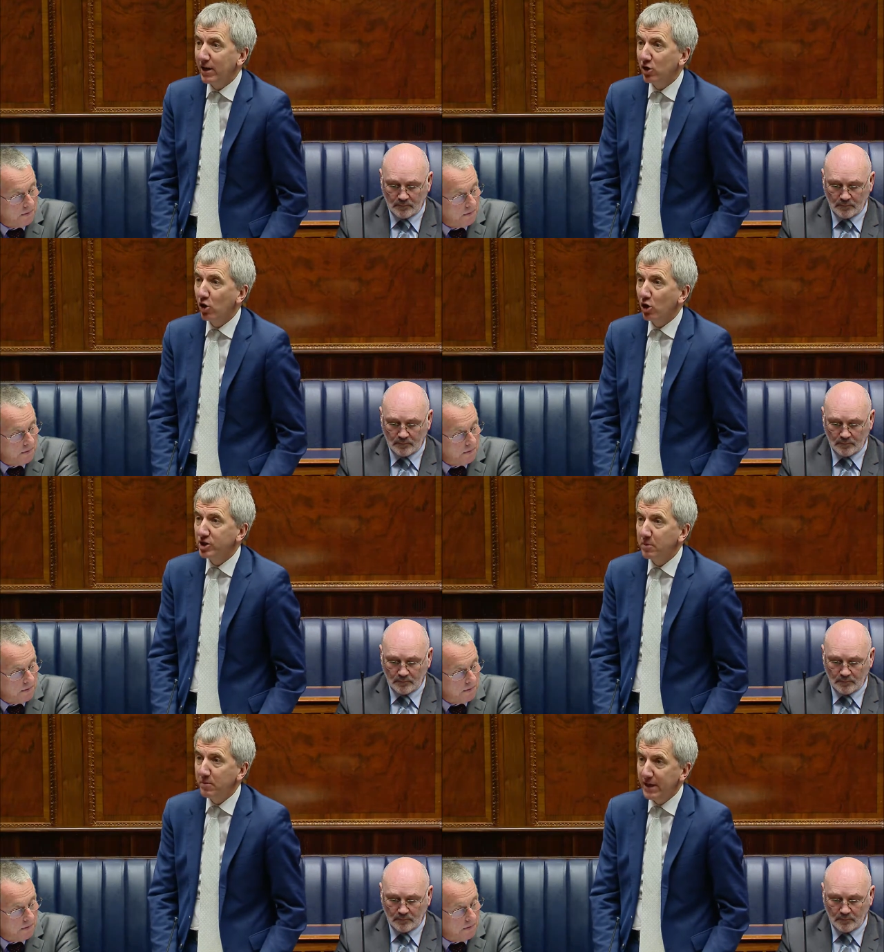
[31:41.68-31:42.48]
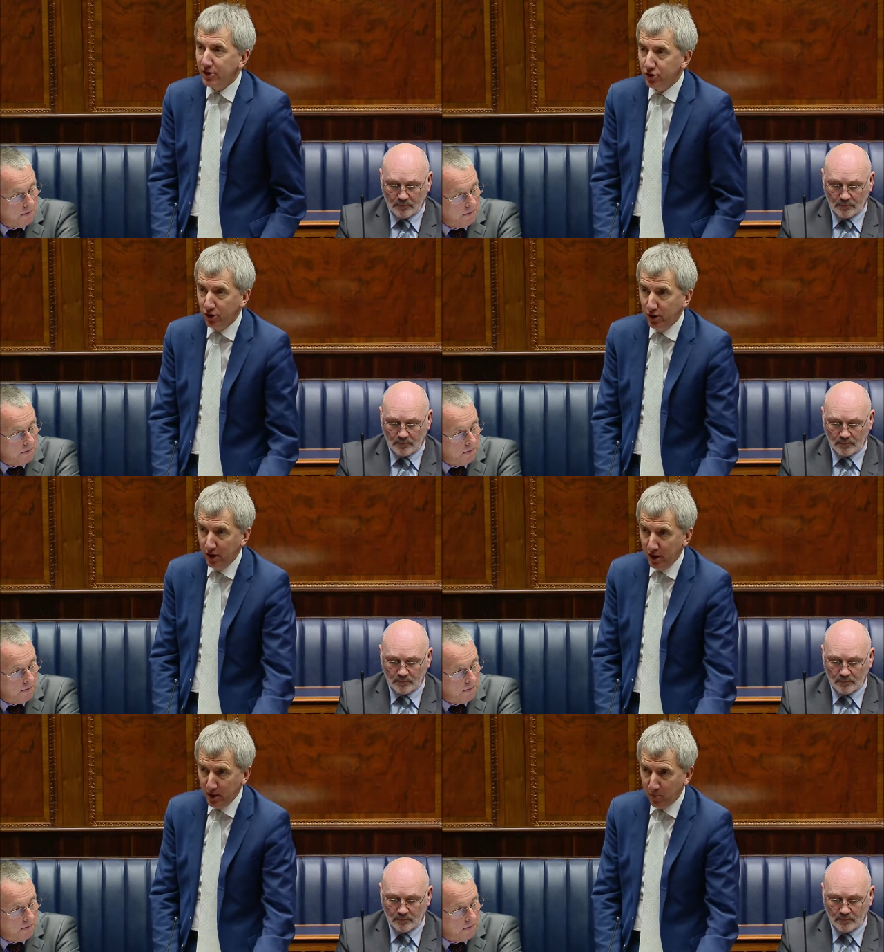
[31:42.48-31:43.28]
Speaker 1: calls have been made to
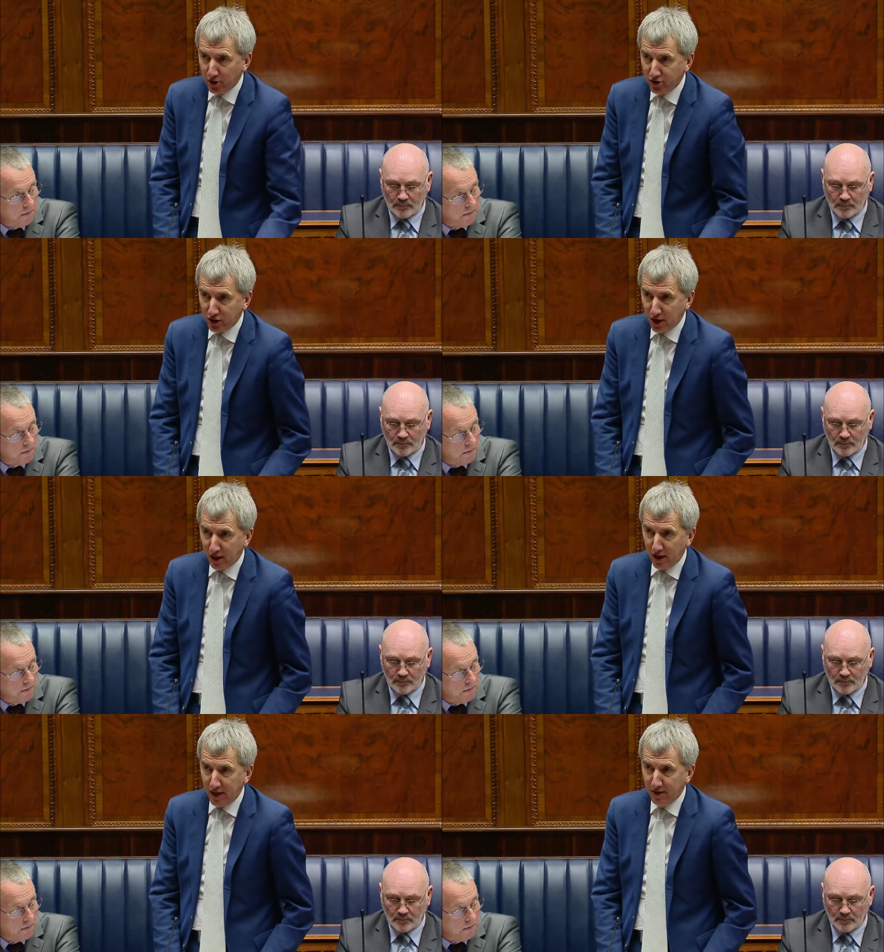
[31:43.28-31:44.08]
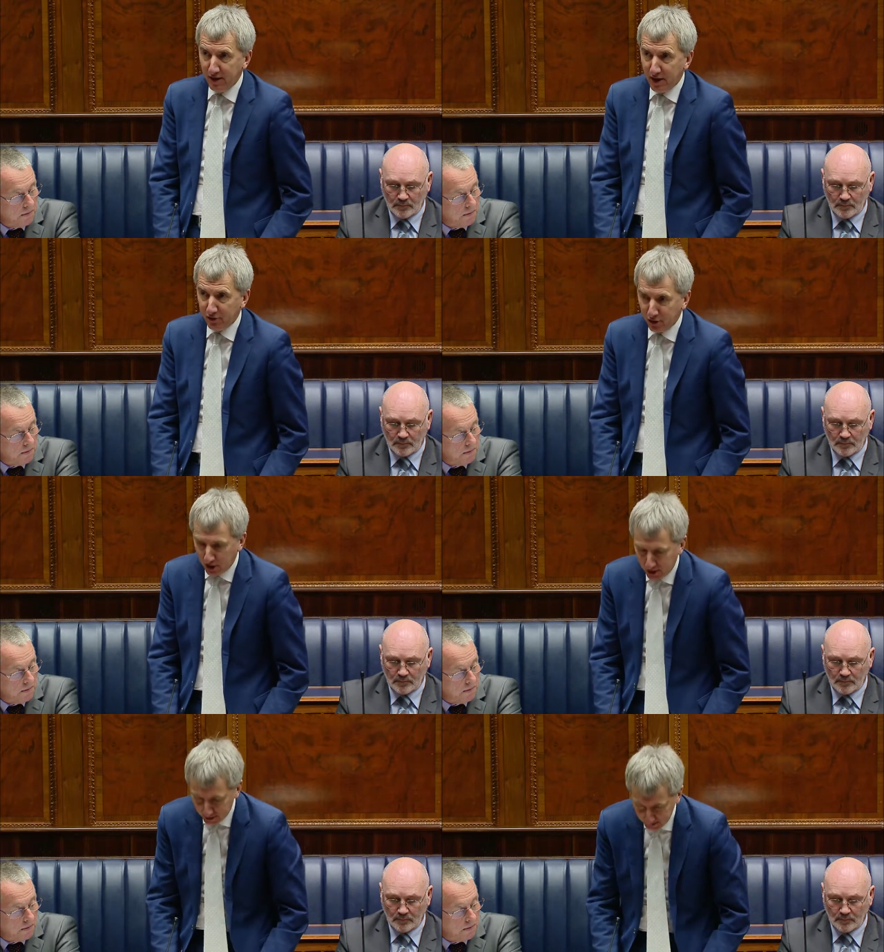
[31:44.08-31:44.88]
the emergency hotline in that
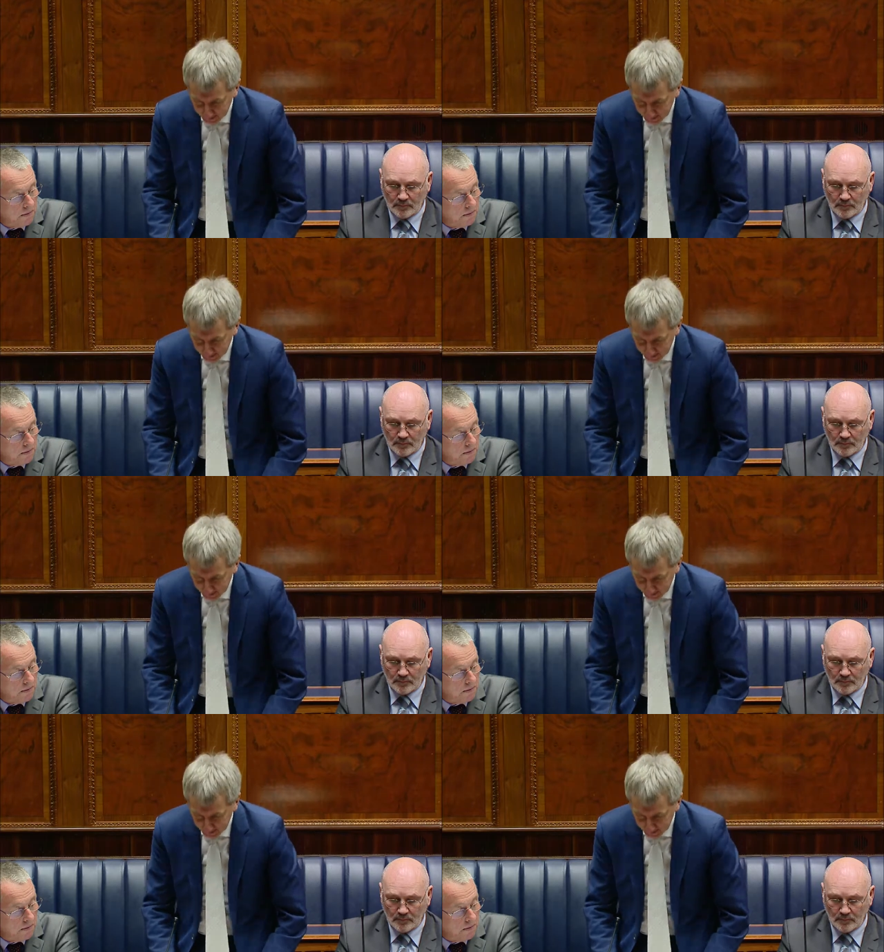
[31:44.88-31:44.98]
regard?